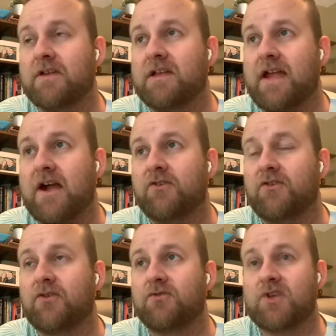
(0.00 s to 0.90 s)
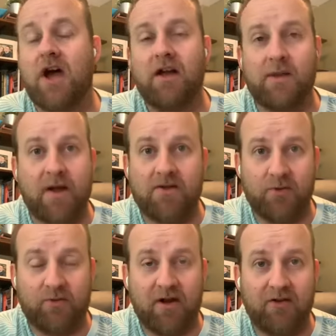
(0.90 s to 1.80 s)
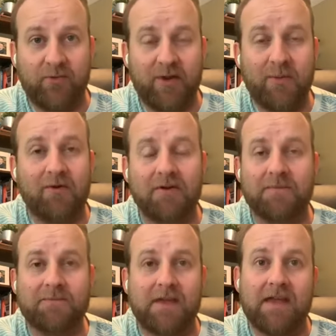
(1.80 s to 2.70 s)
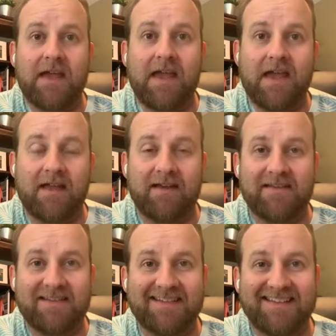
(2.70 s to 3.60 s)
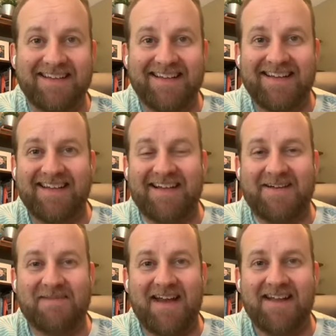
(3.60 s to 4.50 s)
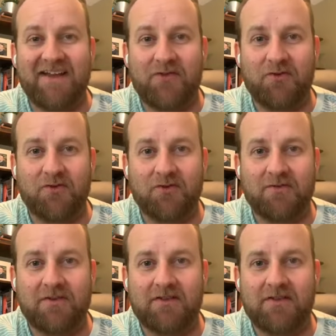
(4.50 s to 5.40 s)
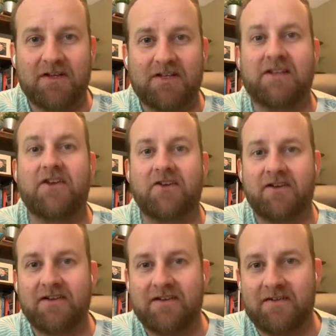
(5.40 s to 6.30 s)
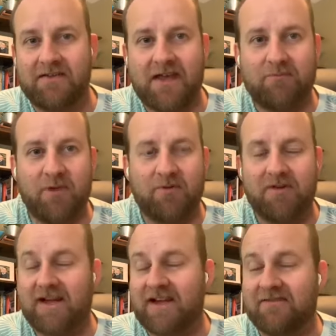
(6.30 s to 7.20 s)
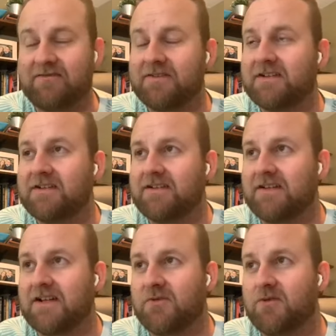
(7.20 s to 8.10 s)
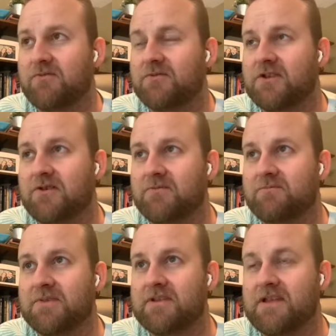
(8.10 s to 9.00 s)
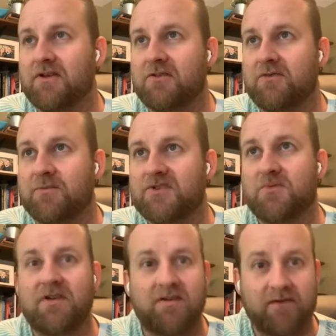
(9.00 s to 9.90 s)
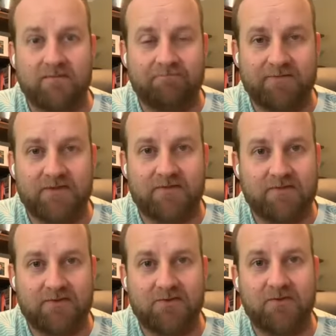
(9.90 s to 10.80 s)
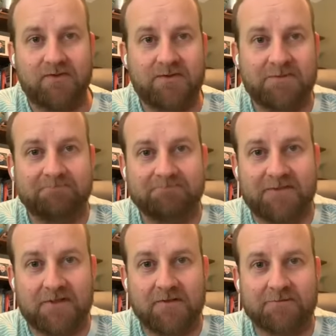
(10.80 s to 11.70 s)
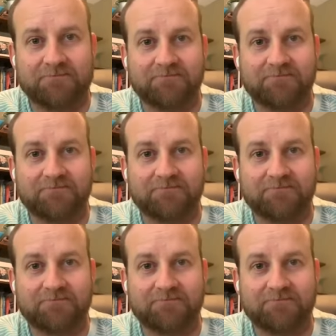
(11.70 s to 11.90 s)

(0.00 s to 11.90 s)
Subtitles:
how to talk about your product to people, and how to cut through the clutter that people have when hearing from so many different tools. So